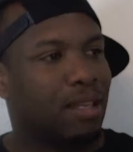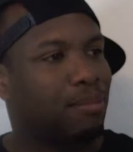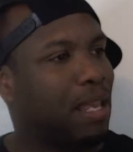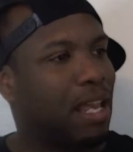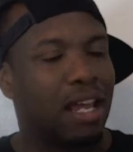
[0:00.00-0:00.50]

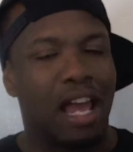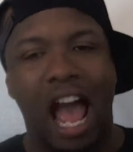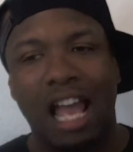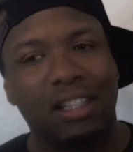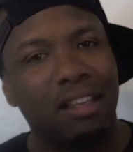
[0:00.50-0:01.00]
Man,
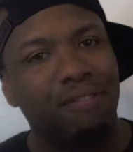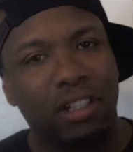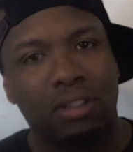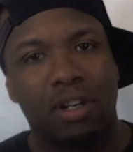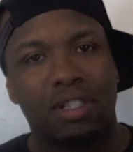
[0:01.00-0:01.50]
I think
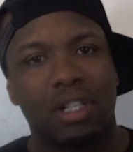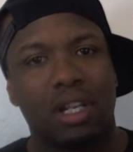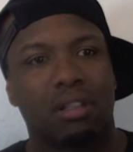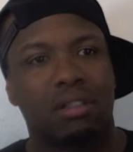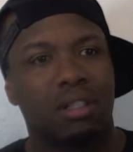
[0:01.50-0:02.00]
Victor
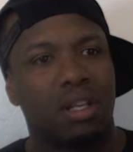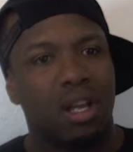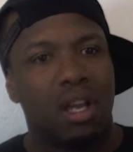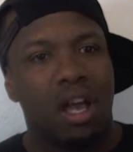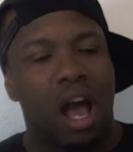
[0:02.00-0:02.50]
Ortiz.
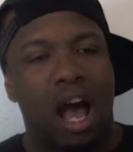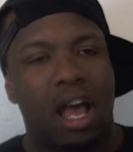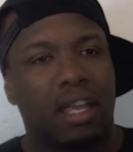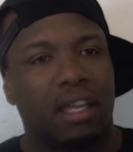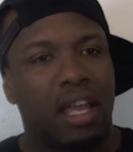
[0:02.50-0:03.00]

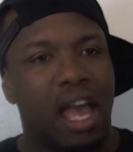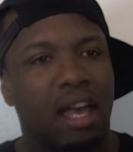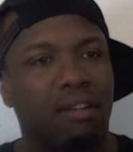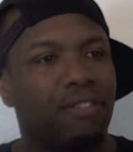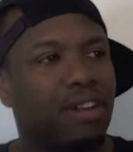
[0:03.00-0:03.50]
I
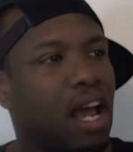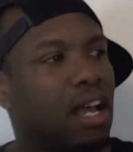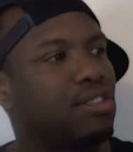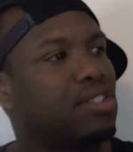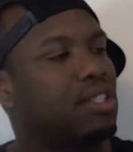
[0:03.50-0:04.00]
have
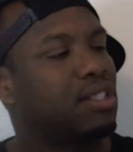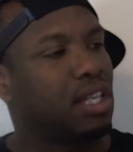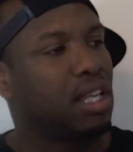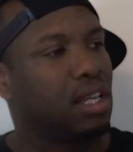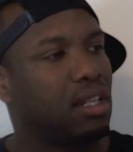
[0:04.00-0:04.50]
not
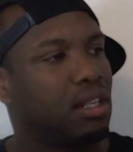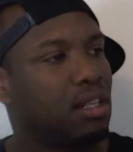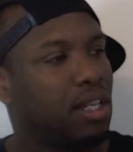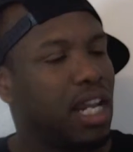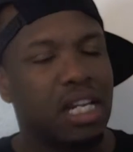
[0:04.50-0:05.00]
seen
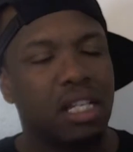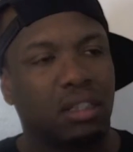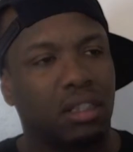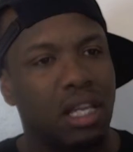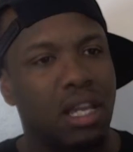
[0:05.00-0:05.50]

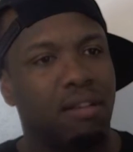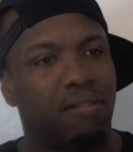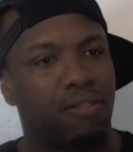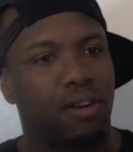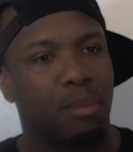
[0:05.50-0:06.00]
anything
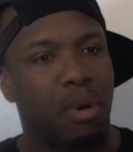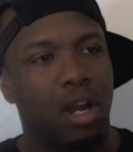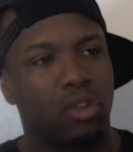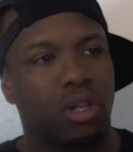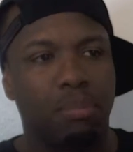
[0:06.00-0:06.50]
from
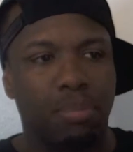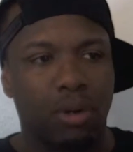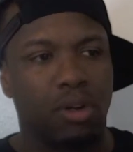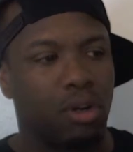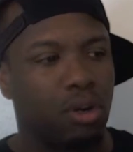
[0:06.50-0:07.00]
Andre
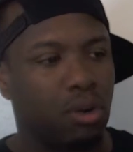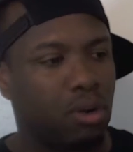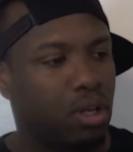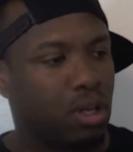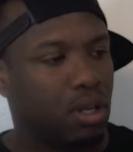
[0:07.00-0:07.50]
Berto,
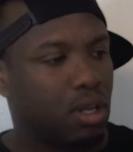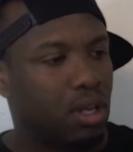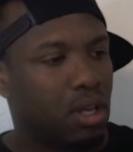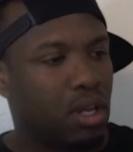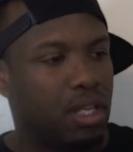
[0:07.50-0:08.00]

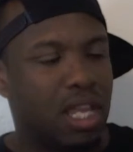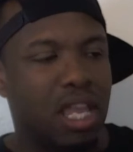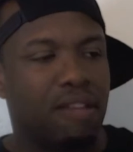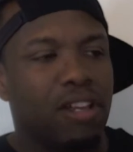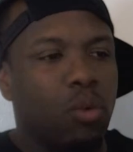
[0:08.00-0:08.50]

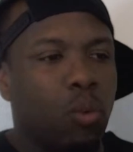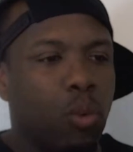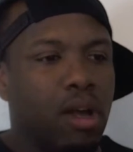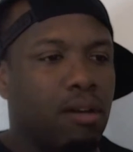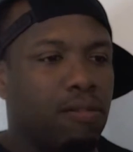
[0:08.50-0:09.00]
even
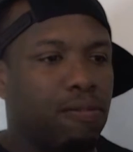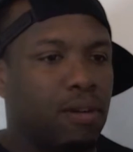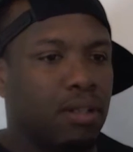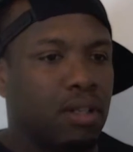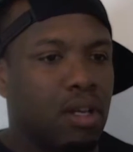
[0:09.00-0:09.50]
with
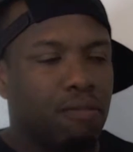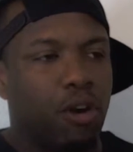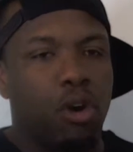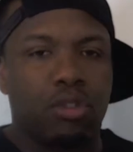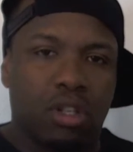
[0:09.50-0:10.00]

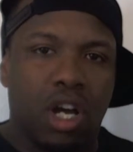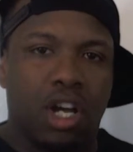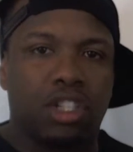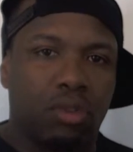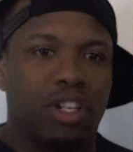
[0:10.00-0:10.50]
Virgil
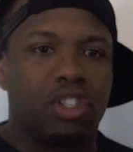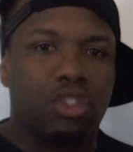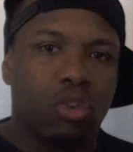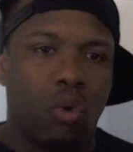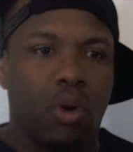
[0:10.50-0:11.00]
Hunter in
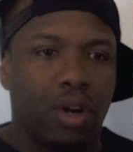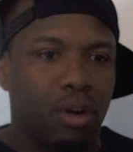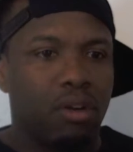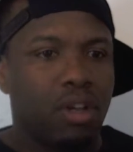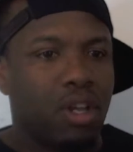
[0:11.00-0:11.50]
his
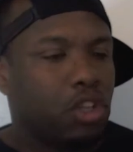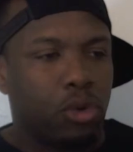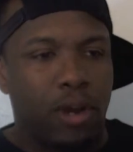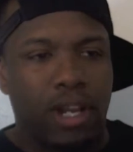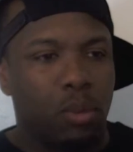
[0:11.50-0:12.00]
corner,
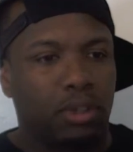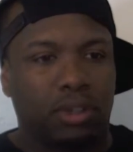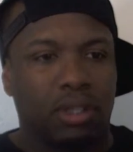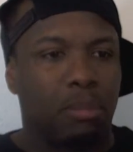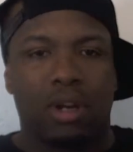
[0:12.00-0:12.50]
training
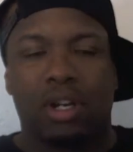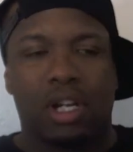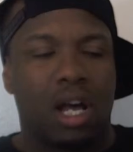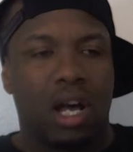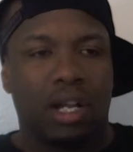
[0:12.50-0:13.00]
with the
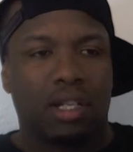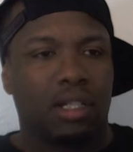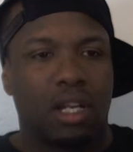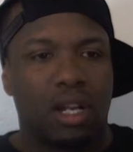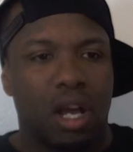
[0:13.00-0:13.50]

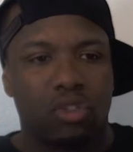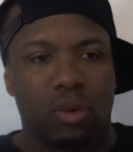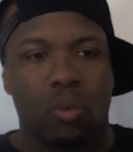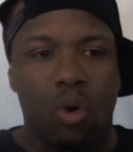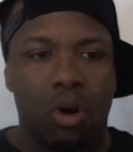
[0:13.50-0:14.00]
Miracon and
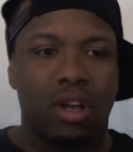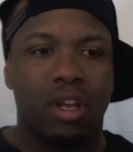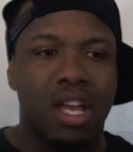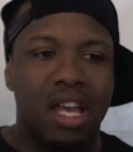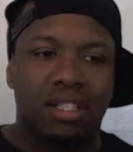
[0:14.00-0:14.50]
Andre Ward,
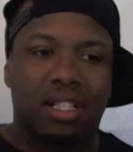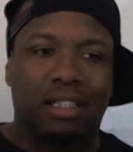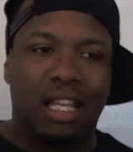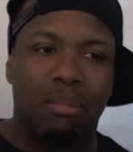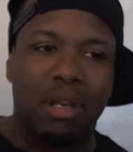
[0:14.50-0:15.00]
to
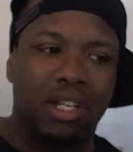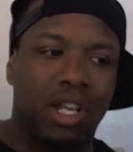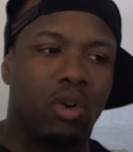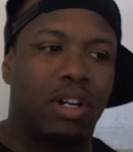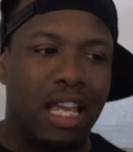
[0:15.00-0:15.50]
let me
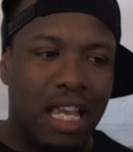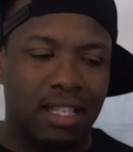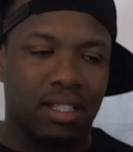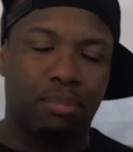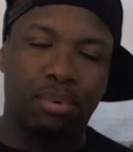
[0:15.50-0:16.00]
know that
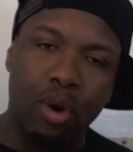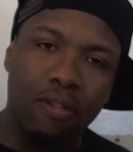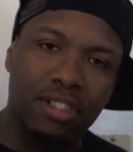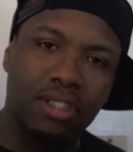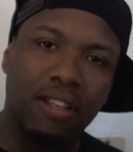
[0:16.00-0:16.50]
he's
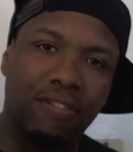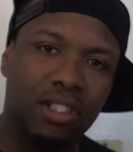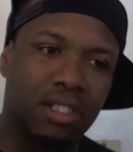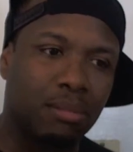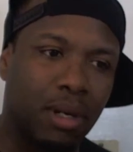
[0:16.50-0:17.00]
improved his
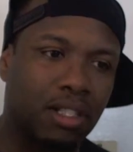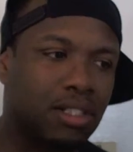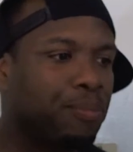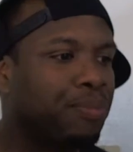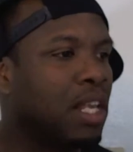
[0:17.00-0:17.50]
defense as
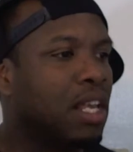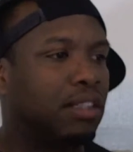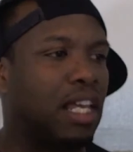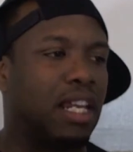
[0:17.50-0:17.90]
much, that